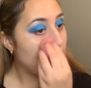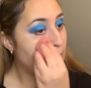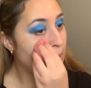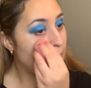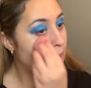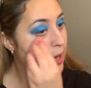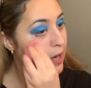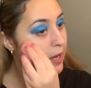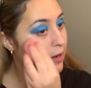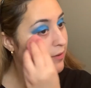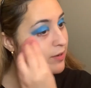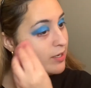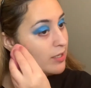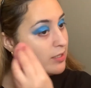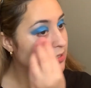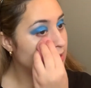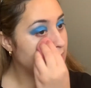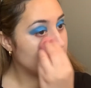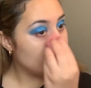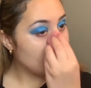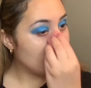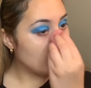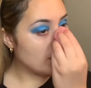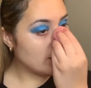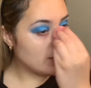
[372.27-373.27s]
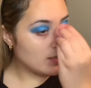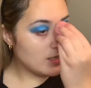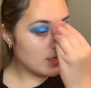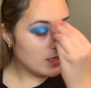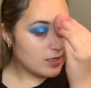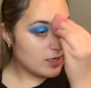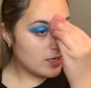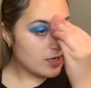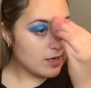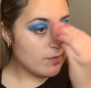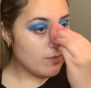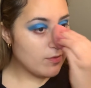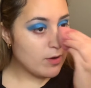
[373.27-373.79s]
I already did my
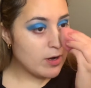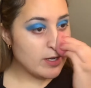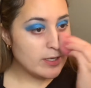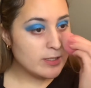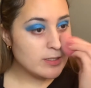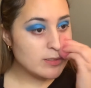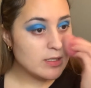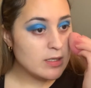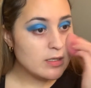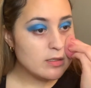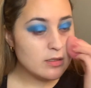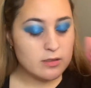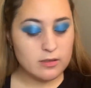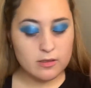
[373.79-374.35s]
skincare process,